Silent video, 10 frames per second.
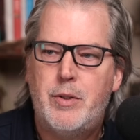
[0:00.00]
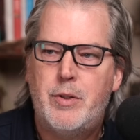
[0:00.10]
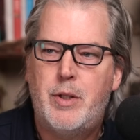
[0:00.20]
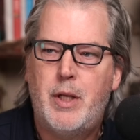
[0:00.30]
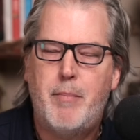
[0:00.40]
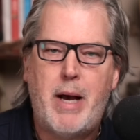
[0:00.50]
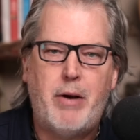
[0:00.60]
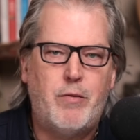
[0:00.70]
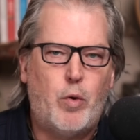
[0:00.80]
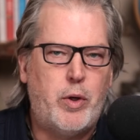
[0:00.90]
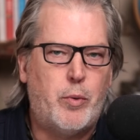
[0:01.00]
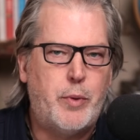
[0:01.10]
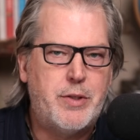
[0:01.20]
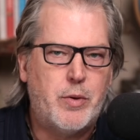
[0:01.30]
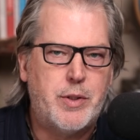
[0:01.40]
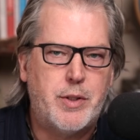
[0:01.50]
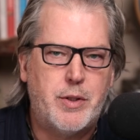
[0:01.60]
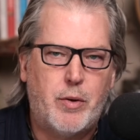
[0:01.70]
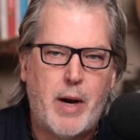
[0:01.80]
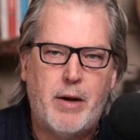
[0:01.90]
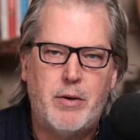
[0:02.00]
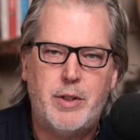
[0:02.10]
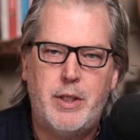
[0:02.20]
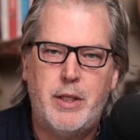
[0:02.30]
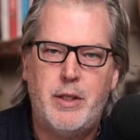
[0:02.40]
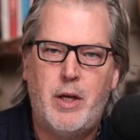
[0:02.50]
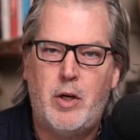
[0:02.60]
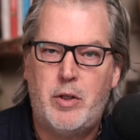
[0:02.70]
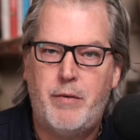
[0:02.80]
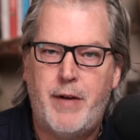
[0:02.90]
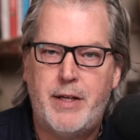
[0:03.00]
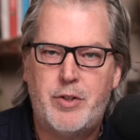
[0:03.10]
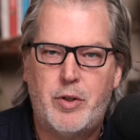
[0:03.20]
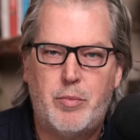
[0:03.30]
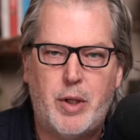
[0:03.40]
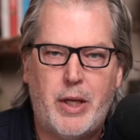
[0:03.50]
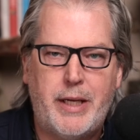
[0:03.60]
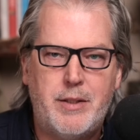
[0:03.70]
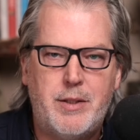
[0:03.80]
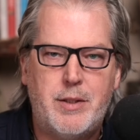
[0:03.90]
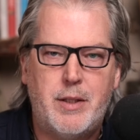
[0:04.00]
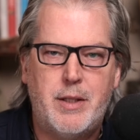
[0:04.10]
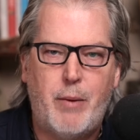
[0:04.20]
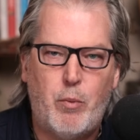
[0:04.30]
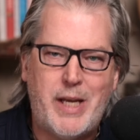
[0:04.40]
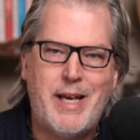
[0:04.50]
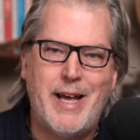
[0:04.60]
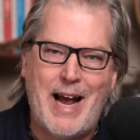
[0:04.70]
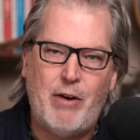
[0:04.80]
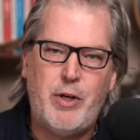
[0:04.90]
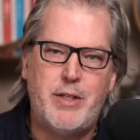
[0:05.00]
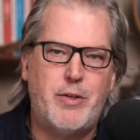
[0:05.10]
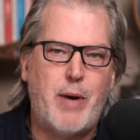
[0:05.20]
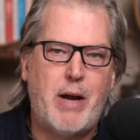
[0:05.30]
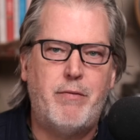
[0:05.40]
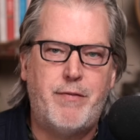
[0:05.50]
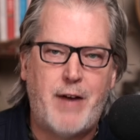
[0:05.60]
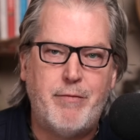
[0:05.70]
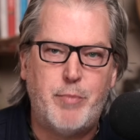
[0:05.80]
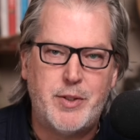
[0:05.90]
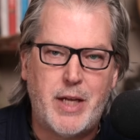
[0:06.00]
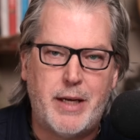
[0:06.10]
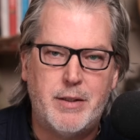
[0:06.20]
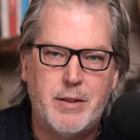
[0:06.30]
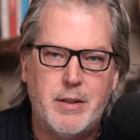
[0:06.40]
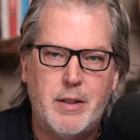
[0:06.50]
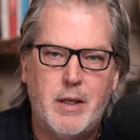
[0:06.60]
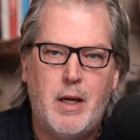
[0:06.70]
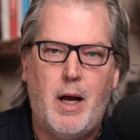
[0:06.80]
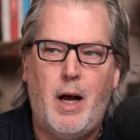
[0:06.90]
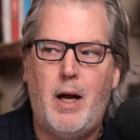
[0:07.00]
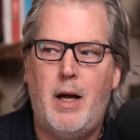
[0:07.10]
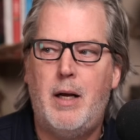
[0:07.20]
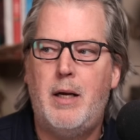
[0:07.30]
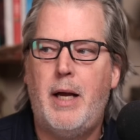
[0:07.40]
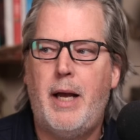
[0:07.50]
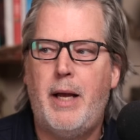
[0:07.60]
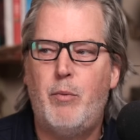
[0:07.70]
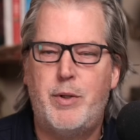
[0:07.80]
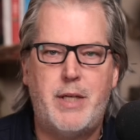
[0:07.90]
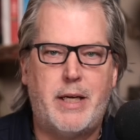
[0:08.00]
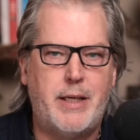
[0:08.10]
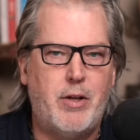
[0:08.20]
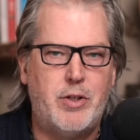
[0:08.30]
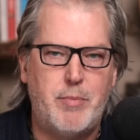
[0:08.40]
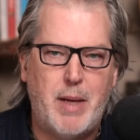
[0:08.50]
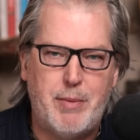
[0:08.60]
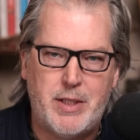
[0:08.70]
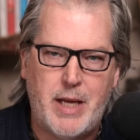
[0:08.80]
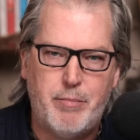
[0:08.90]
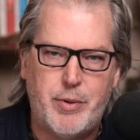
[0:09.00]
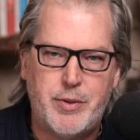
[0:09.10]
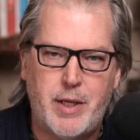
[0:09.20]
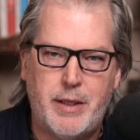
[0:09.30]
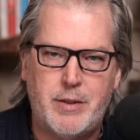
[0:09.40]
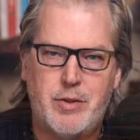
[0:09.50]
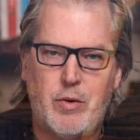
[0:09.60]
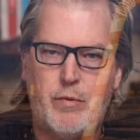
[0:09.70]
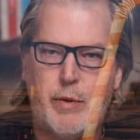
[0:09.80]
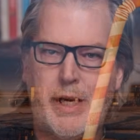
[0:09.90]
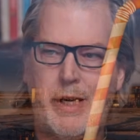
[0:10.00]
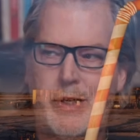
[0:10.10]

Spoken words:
the amount of oil resource in the ground in unconventional plays that we get out is around 5%. And with technology, maybe 10%. So if we can